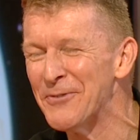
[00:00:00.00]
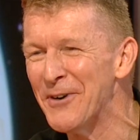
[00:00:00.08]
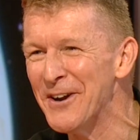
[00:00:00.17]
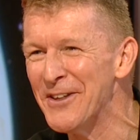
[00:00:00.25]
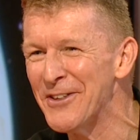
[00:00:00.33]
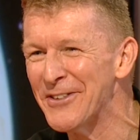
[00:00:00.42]

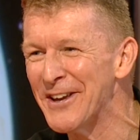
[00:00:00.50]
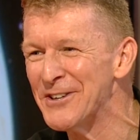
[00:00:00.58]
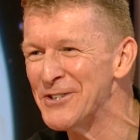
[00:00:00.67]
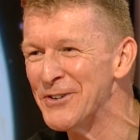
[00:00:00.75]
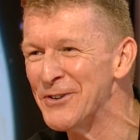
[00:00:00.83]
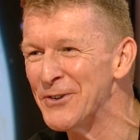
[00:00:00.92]
one of the
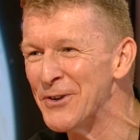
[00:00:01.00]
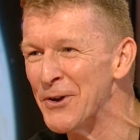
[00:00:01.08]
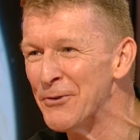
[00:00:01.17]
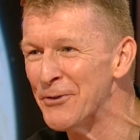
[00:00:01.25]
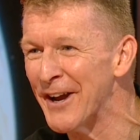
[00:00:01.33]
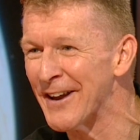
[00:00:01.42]
things you
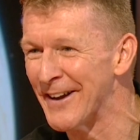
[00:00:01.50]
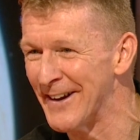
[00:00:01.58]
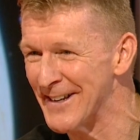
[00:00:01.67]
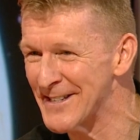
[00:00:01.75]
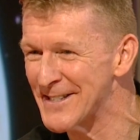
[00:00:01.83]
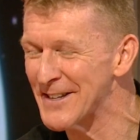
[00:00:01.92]
you
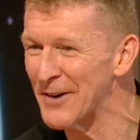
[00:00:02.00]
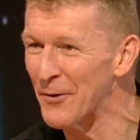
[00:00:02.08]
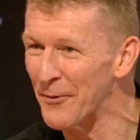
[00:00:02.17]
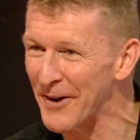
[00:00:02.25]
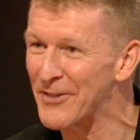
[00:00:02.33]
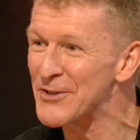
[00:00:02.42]
realise
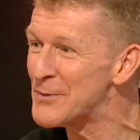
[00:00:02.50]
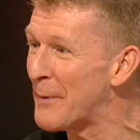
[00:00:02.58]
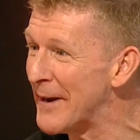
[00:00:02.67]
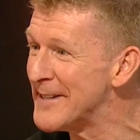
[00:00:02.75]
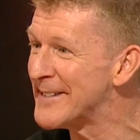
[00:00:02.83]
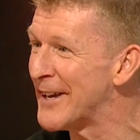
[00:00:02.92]
with
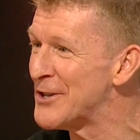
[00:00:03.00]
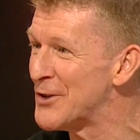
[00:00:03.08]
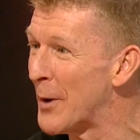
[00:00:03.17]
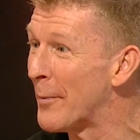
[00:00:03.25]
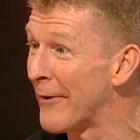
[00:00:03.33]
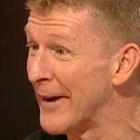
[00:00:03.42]
space station
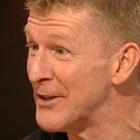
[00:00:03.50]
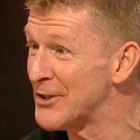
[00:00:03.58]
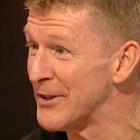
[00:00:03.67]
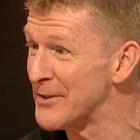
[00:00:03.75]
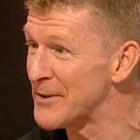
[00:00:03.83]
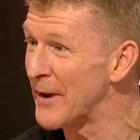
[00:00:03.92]

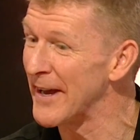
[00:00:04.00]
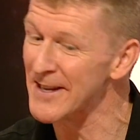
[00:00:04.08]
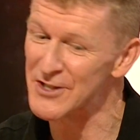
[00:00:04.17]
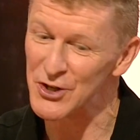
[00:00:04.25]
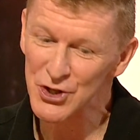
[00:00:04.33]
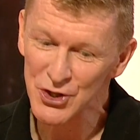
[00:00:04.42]
operations
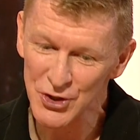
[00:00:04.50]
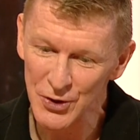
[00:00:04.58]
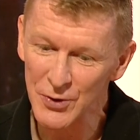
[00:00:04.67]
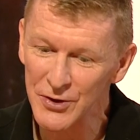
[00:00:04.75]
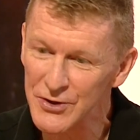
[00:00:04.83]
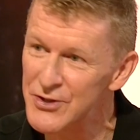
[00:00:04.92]
is as
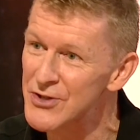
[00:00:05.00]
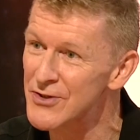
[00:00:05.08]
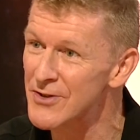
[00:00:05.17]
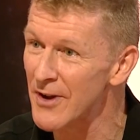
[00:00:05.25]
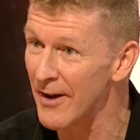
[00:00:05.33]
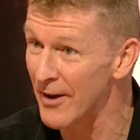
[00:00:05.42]
soon as
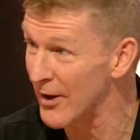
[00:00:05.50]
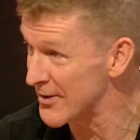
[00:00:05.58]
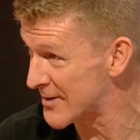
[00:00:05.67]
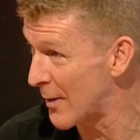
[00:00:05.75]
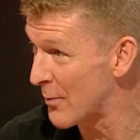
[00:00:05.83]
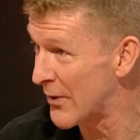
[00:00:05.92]

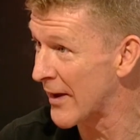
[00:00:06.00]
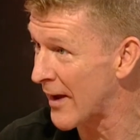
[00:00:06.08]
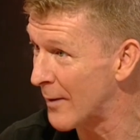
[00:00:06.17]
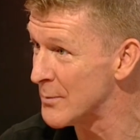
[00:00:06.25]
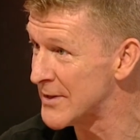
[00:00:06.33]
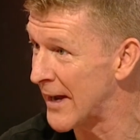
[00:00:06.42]
something
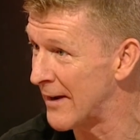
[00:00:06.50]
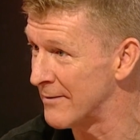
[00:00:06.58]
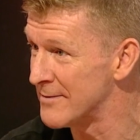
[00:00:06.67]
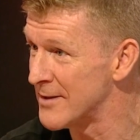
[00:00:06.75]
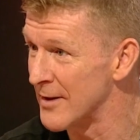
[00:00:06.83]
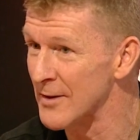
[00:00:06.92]
comes
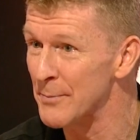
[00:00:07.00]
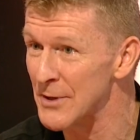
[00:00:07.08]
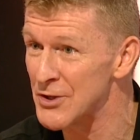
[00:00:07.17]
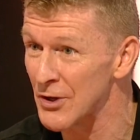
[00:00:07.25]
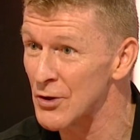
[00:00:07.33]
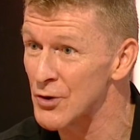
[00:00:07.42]
down to
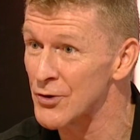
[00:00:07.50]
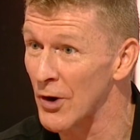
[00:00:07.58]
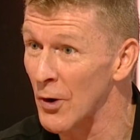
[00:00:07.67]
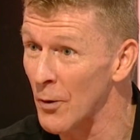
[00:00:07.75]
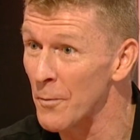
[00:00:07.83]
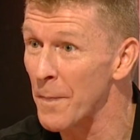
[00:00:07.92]
mission
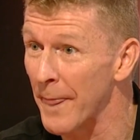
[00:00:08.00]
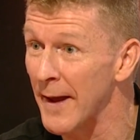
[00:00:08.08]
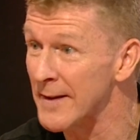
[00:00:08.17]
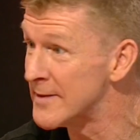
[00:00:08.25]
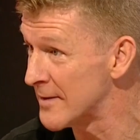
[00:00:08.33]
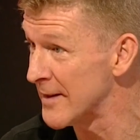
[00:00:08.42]
control,
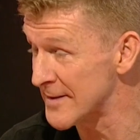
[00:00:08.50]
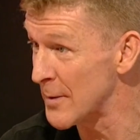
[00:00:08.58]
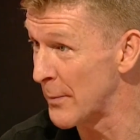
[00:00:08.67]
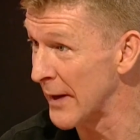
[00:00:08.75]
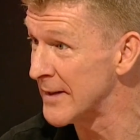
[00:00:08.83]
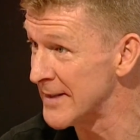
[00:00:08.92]
it's it's a
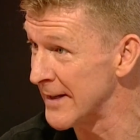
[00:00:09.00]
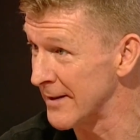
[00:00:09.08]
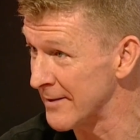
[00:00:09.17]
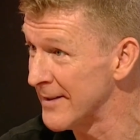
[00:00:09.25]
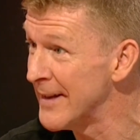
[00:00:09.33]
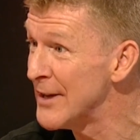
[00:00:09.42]
big
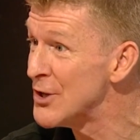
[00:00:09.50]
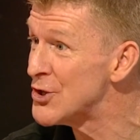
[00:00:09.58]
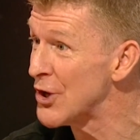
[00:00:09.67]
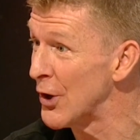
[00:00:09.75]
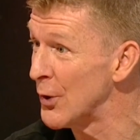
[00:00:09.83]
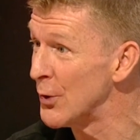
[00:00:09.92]
deal.
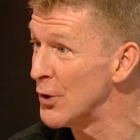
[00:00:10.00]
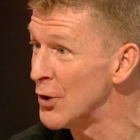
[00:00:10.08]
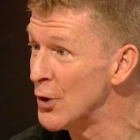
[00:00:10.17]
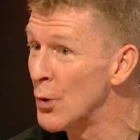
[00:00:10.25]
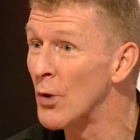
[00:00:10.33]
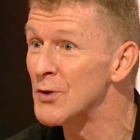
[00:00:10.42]
So
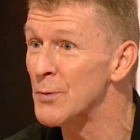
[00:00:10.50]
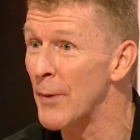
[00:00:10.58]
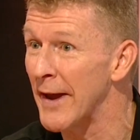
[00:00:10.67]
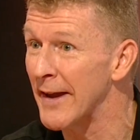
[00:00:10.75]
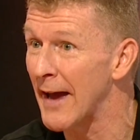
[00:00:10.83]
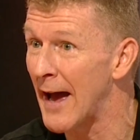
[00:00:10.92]
you want to
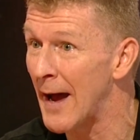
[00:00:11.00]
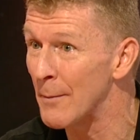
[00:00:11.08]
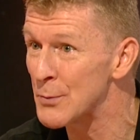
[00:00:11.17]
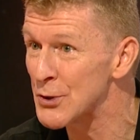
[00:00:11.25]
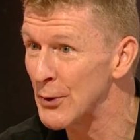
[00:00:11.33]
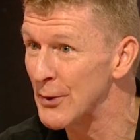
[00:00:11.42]
make
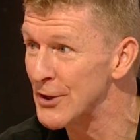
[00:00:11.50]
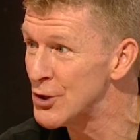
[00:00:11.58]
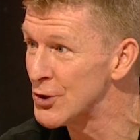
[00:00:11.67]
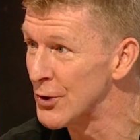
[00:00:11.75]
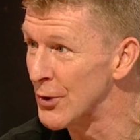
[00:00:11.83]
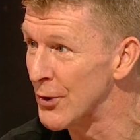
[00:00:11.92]
absolutely
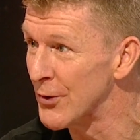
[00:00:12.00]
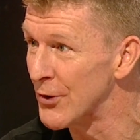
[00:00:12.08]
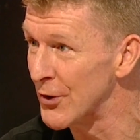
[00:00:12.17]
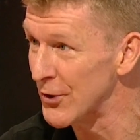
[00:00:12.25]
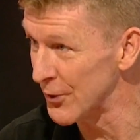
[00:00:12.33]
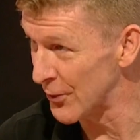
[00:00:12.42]
sure
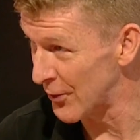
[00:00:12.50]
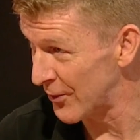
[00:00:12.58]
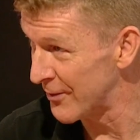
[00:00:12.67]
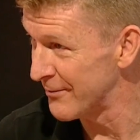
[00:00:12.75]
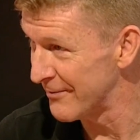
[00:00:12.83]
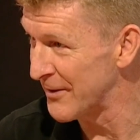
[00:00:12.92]
that
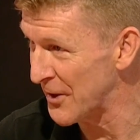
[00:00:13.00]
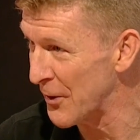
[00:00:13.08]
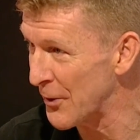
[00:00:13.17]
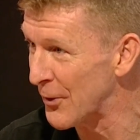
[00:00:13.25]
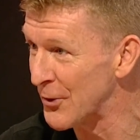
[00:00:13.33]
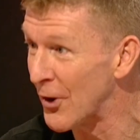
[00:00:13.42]
you're you know
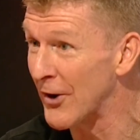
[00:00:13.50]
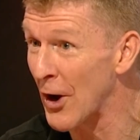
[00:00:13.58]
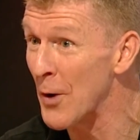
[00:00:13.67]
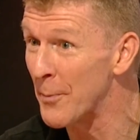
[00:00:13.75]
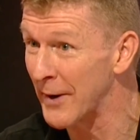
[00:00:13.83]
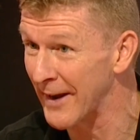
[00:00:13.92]
you're not
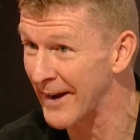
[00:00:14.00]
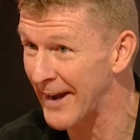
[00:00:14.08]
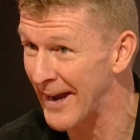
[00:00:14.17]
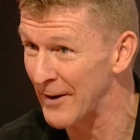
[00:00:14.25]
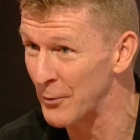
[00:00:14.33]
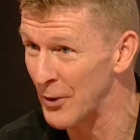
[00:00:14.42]
opening a
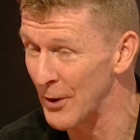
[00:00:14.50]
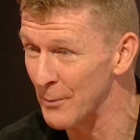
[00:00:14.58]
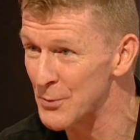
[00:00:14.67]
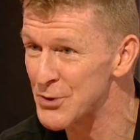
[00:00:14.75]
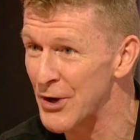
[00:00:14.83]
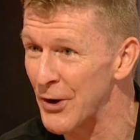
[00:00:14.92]
can of
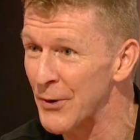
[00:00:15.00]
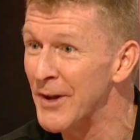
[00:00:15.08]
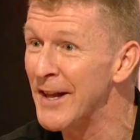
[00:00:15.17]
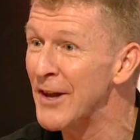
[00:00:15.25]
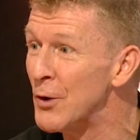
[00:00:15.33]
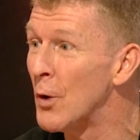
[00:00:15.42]
worms. So
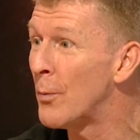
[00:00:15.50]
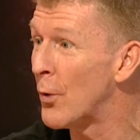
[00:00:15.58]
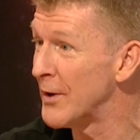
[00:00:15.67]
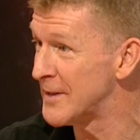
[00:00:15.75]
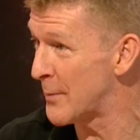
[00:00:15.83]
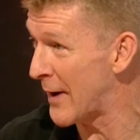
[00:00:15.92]
your
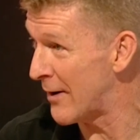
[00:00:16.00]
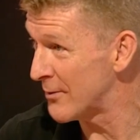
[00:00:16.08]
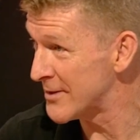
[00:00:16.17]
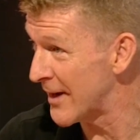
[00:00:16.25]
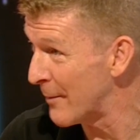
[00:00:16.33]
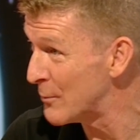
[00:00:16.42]
point
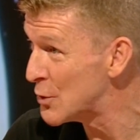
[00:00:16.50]
about um,